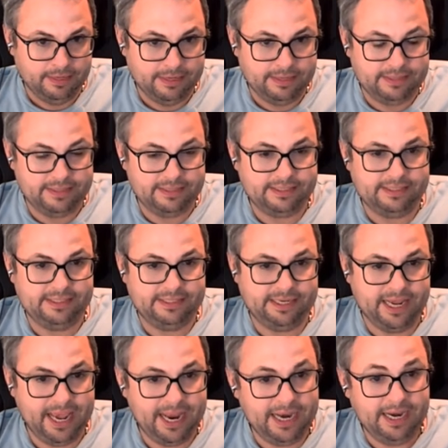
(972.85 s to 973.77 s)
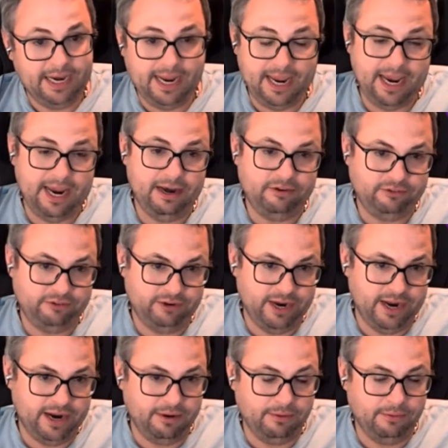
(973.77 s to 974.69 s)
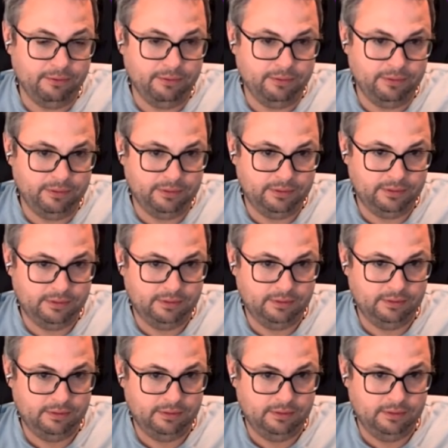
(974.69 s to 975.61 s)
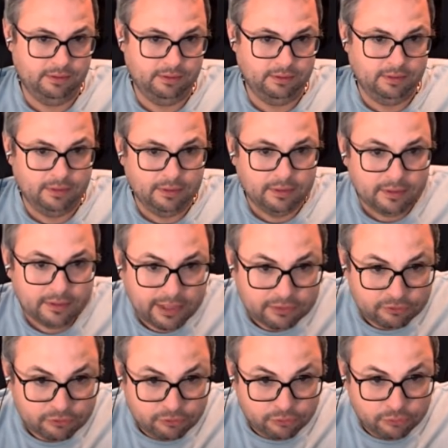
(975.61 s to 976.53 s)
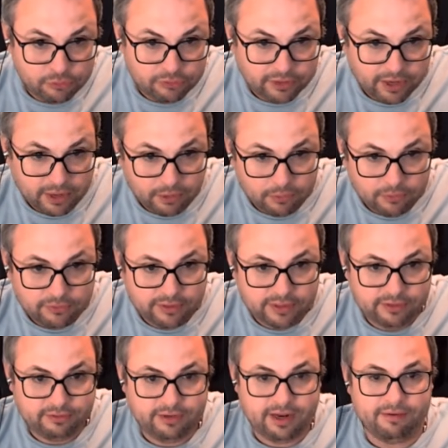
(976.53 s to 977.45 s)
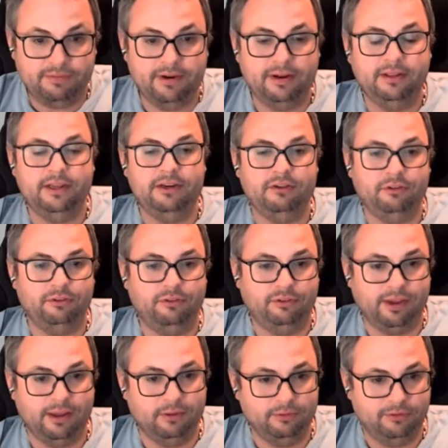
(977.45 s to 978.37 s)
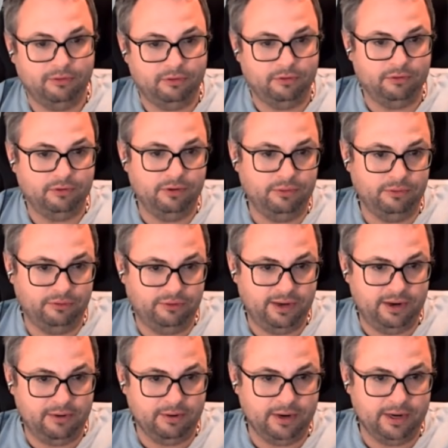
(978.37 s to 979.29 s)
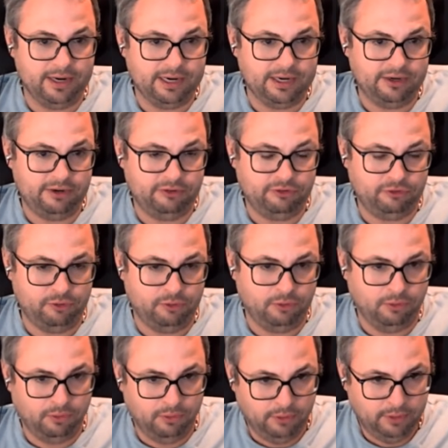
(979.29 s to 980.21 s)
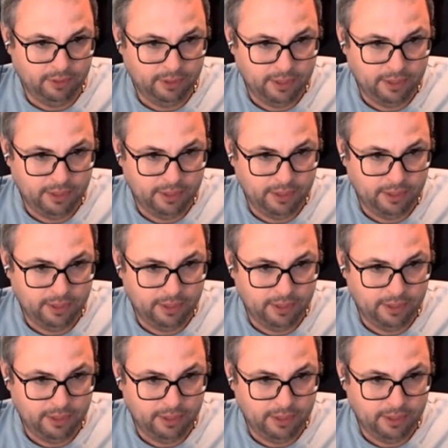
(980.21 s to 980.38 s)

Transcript: And this 10 cage now, that's 2 cells. It's definitely 2 cells. There's no secret additional